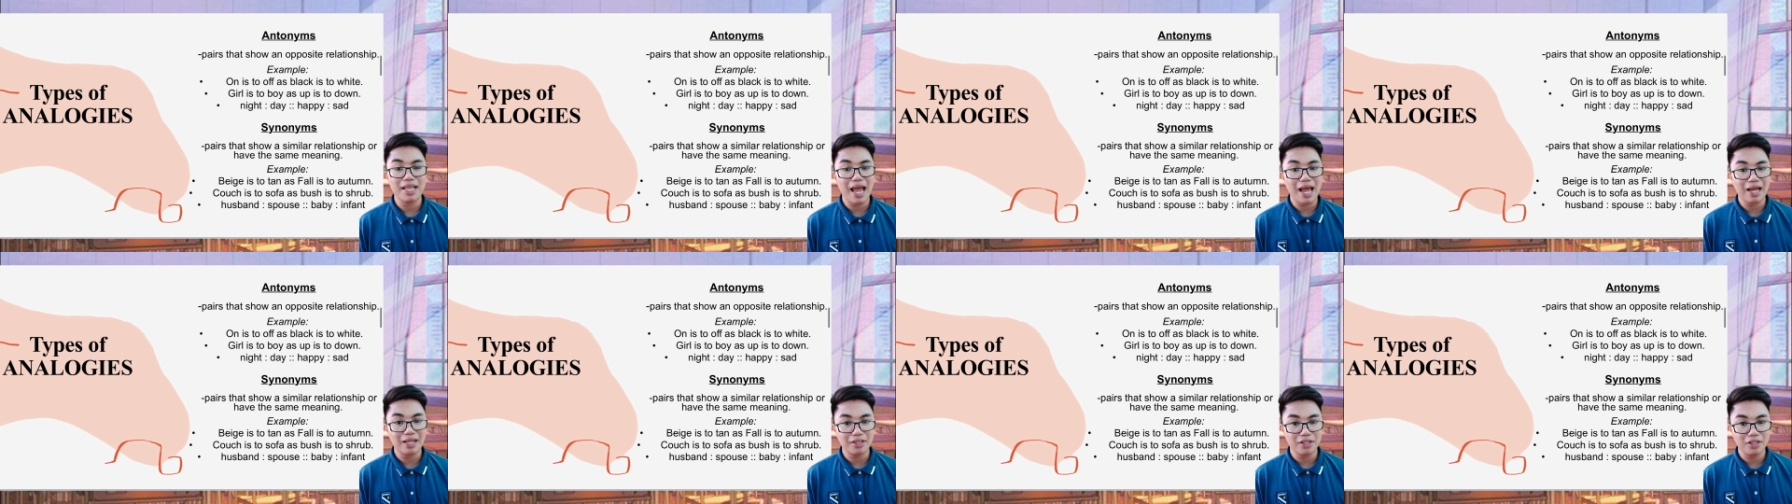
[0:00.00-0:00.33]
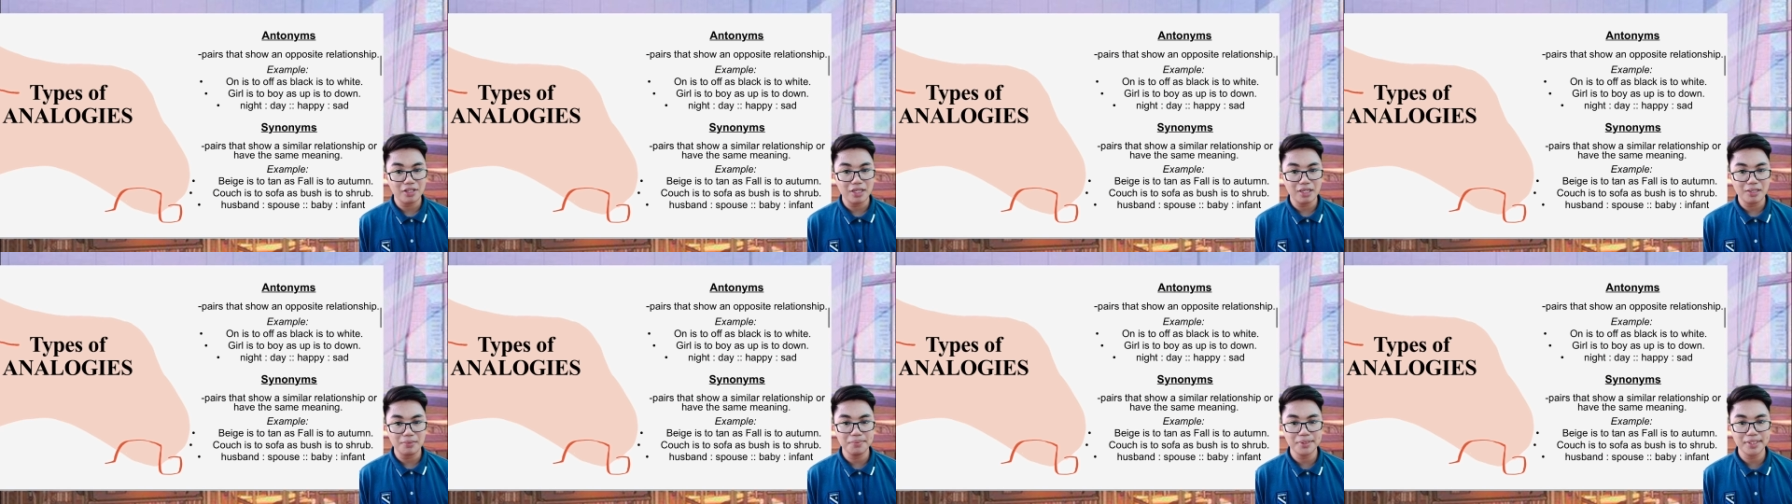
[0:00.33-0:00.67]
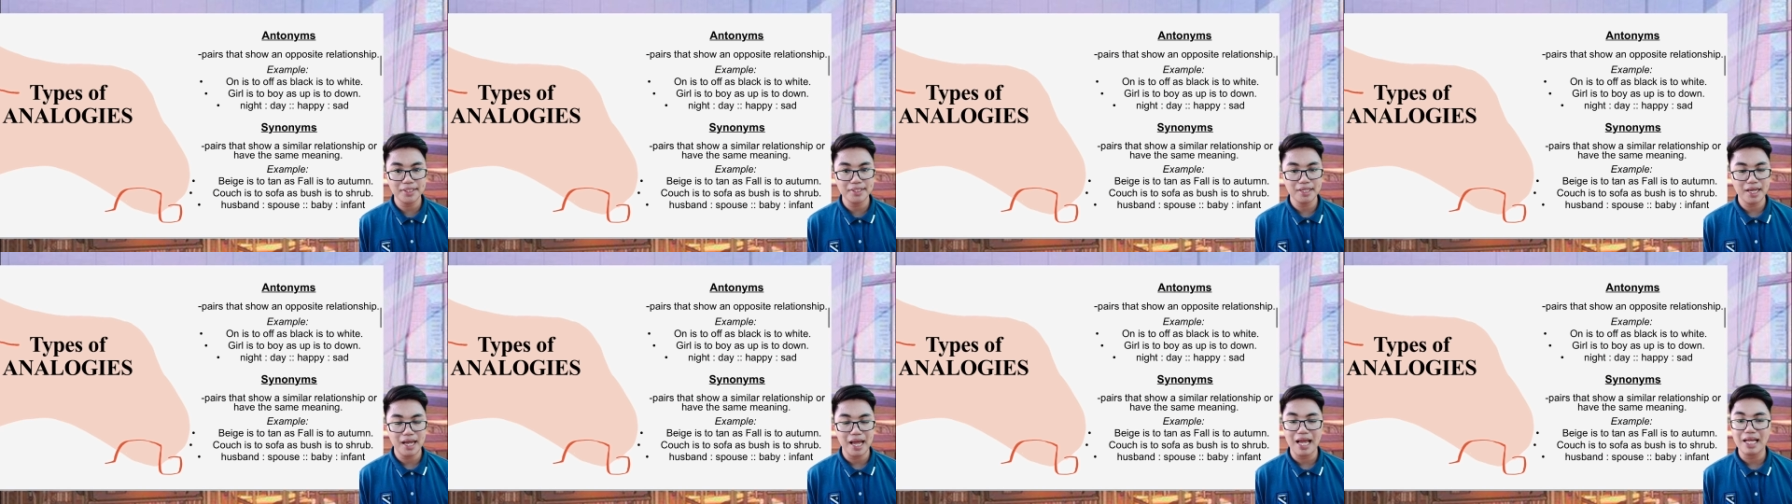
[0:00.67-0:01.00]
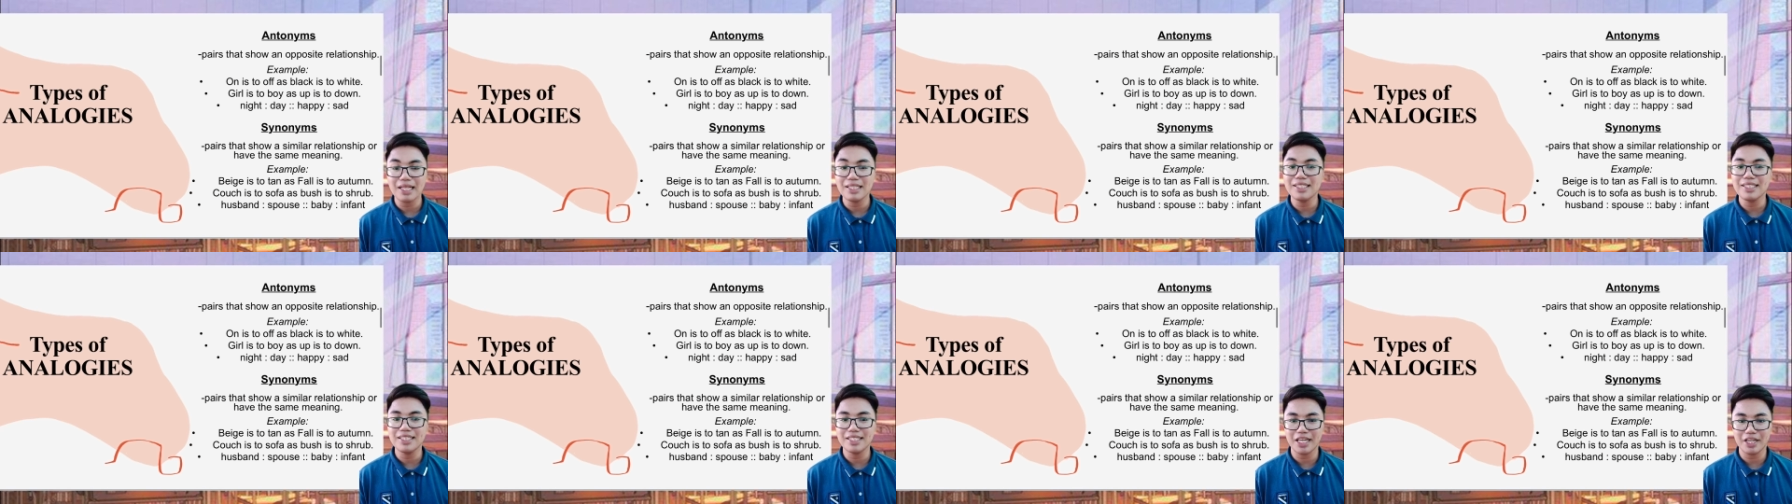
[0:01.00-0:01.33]
antonyms
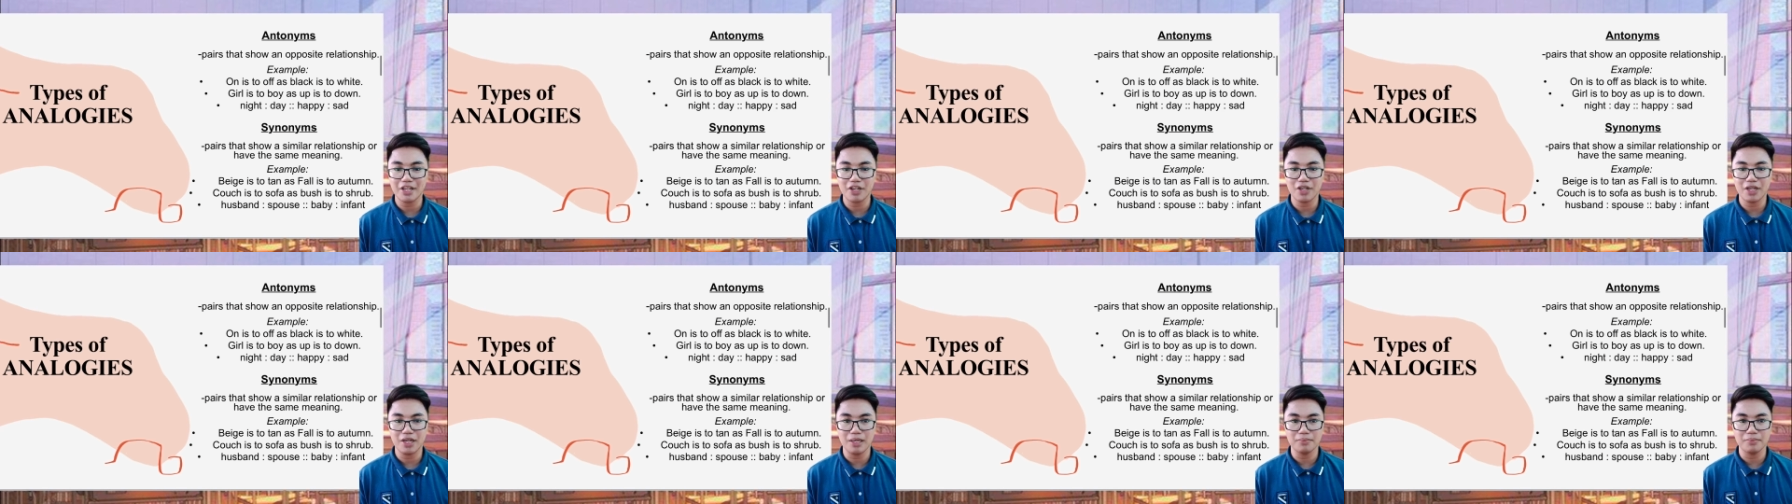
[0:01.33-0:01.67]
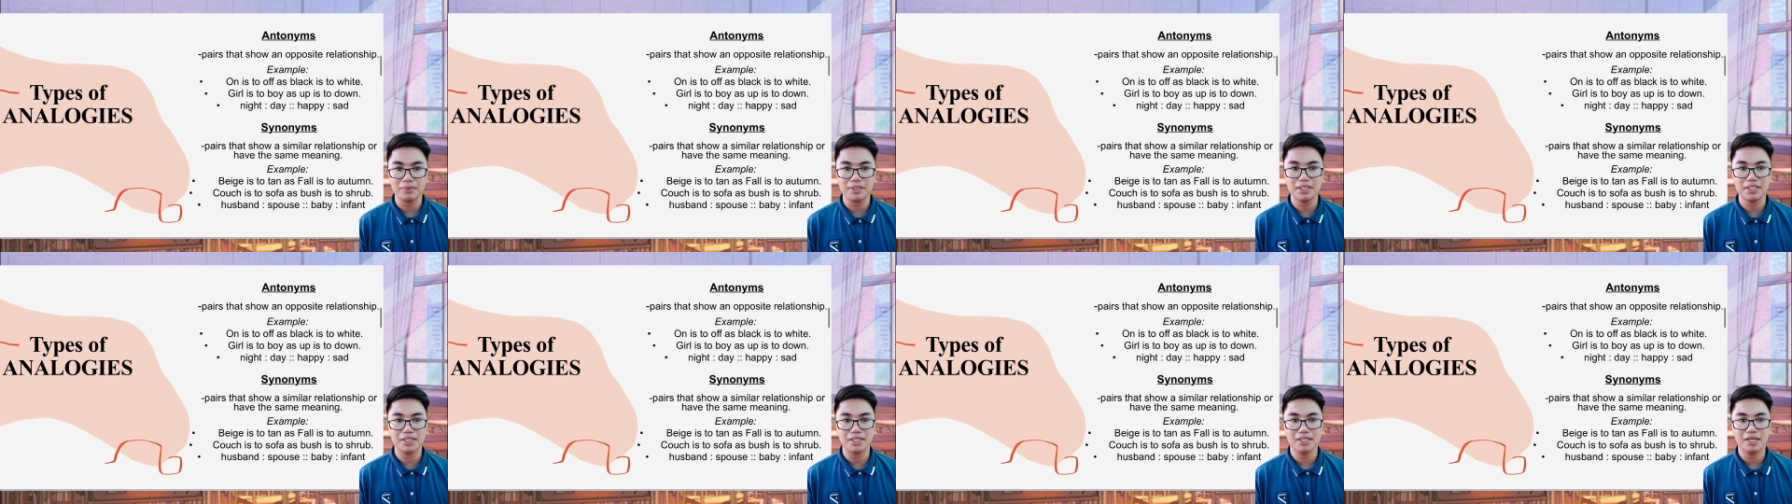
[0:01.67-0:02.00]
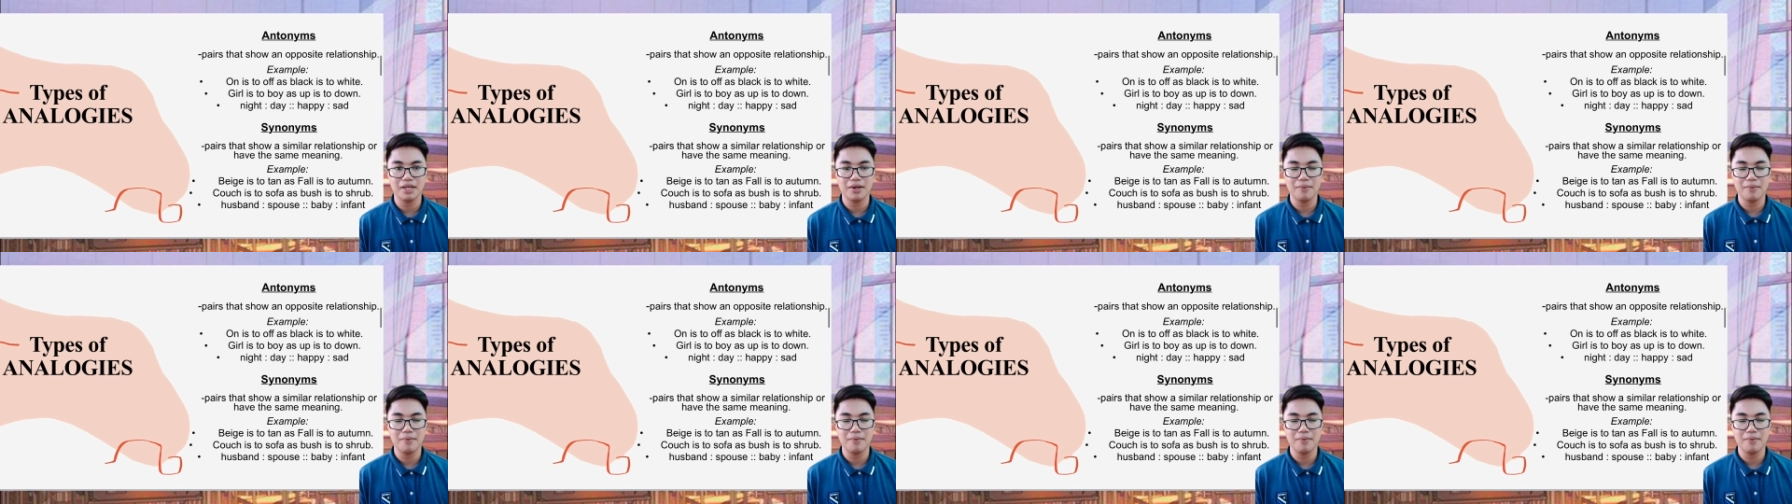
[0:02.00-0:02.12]
and synonyms.